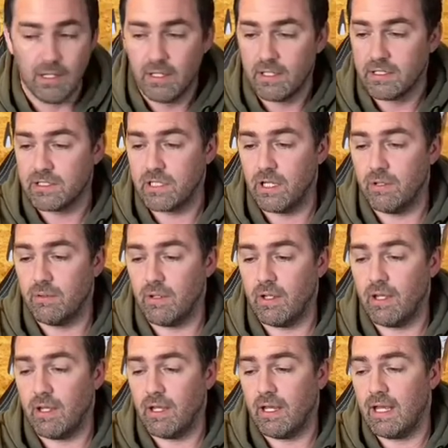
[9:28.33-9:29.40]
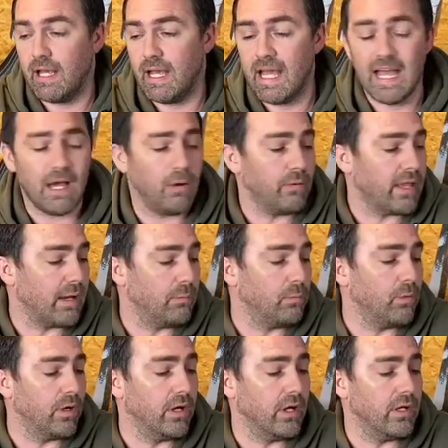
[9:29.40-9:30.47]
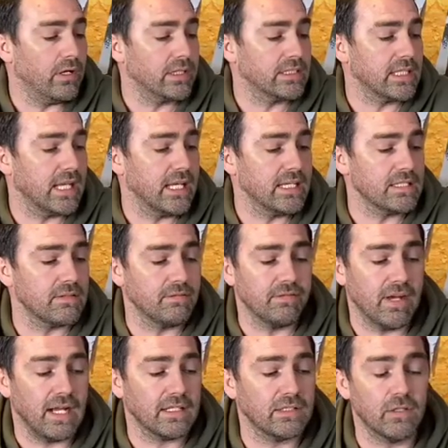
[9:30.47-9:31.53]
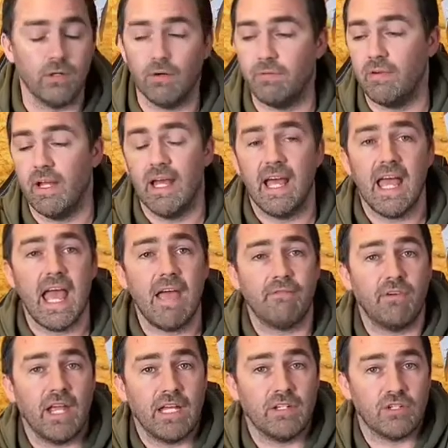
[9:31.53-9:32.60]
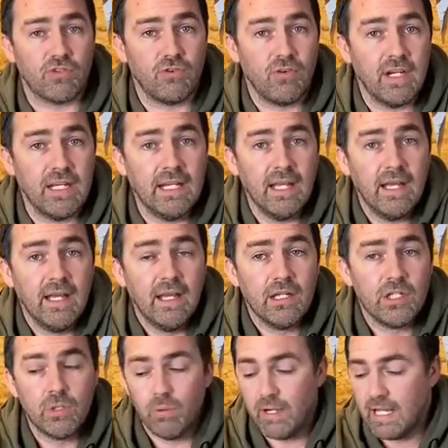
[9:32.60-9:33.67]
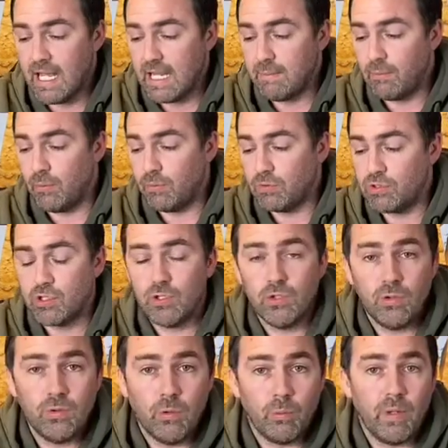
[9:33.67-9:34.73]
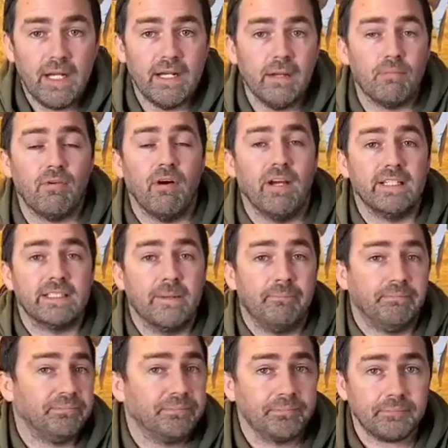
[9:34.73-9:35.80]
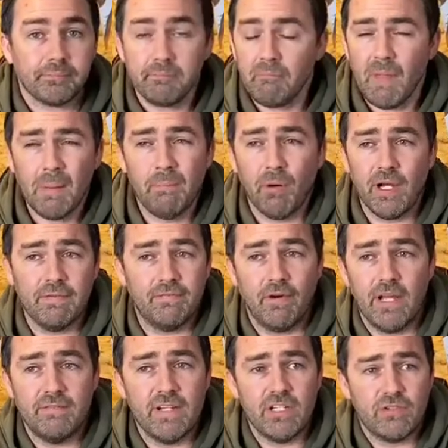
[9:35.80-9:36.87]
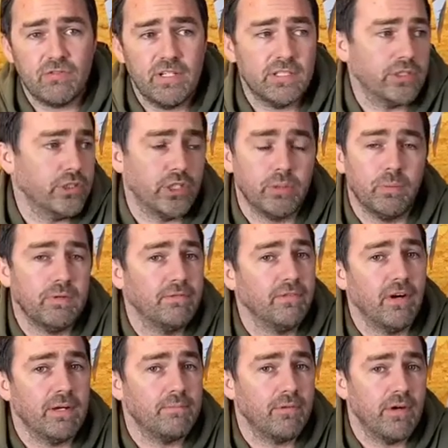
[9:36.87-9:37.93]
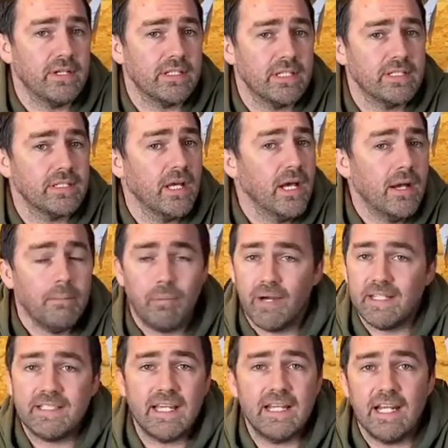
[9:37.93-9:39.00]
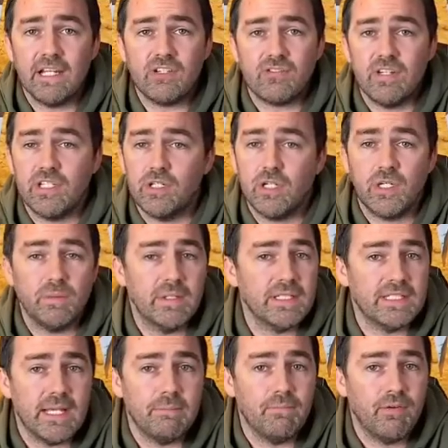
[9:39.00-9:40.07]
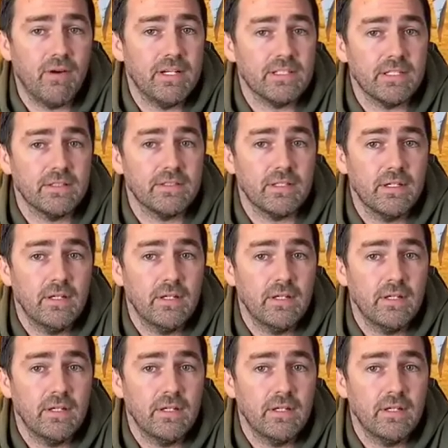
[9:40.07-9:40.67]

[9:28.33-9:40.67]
So how that works is the fact of every entry, you are able to win a prize. By 5 entries, you can win 5 prizes. By 10 entries, you can win 10 prizes.